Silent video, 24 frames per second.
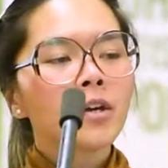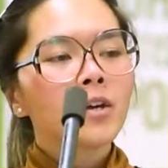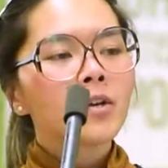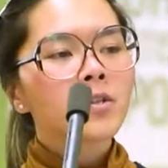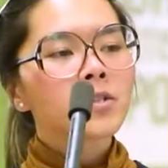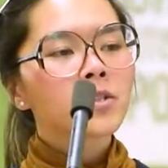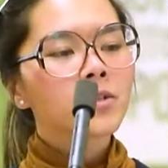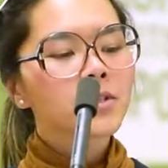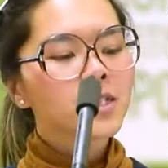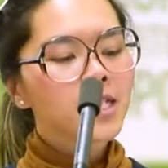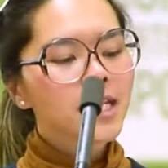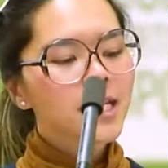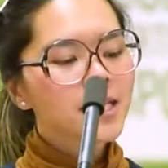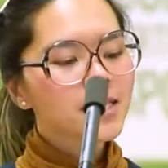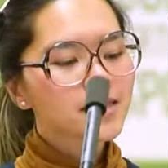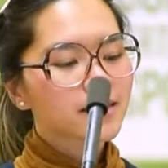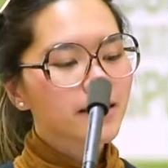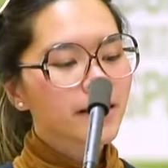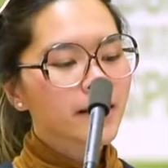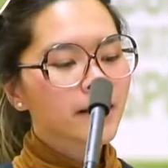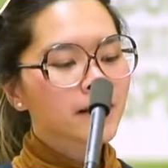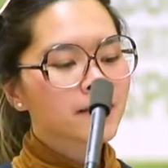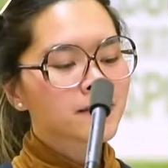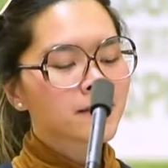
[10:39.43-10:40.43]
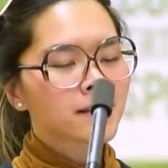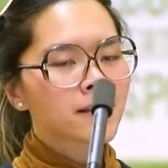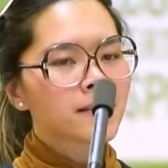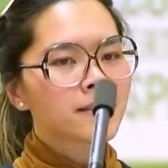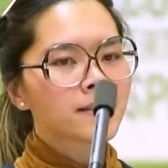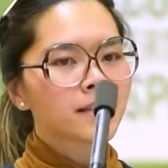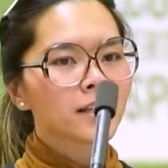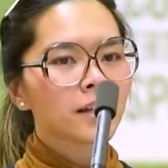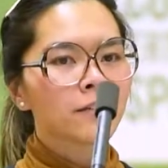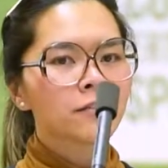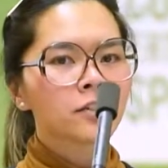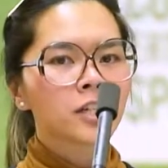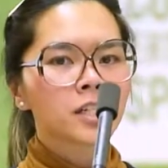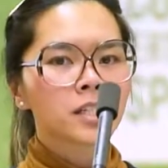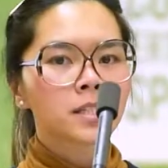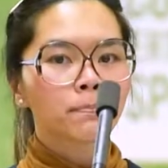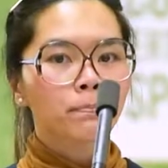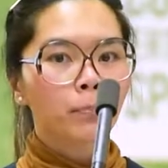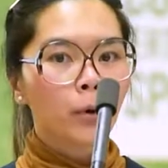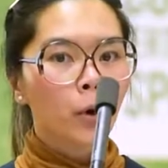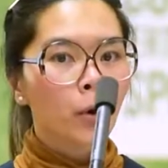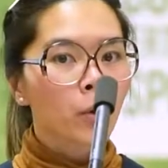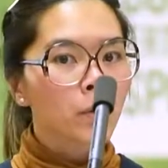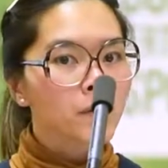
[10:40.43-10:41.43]
So these days, instead of just
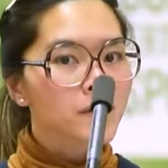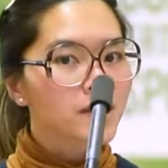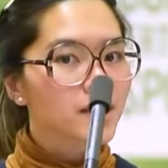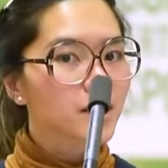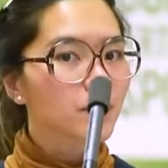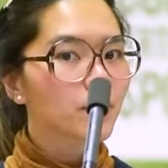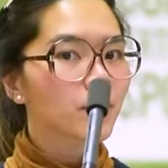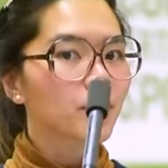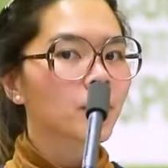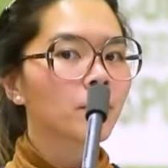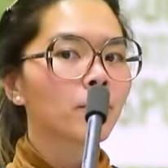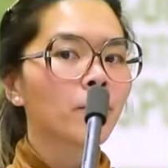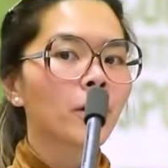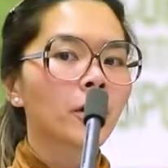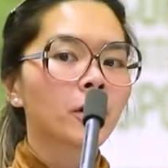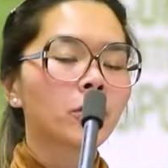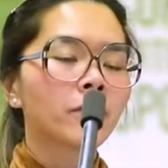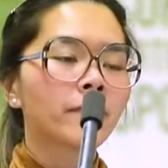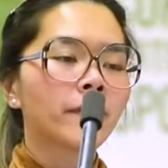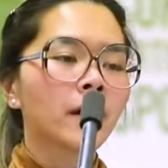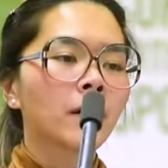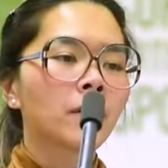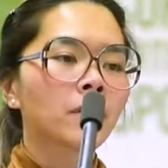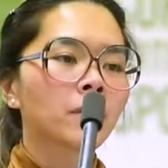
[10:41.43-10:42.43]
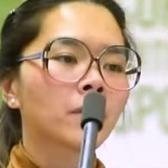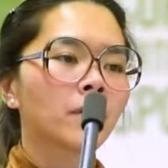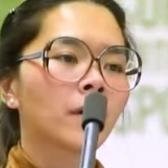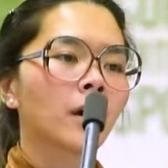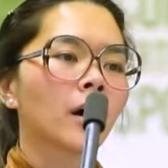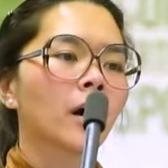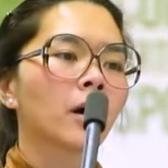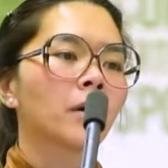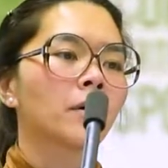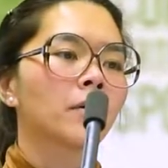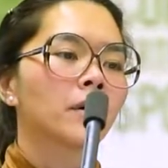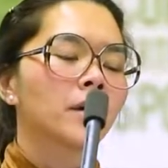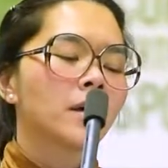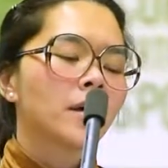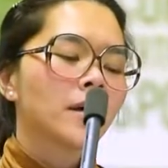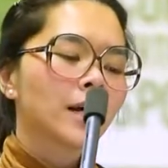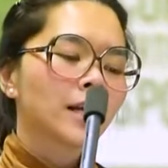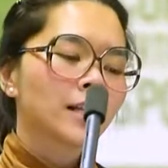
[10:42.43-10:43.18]
posing with a bottle of alcohol,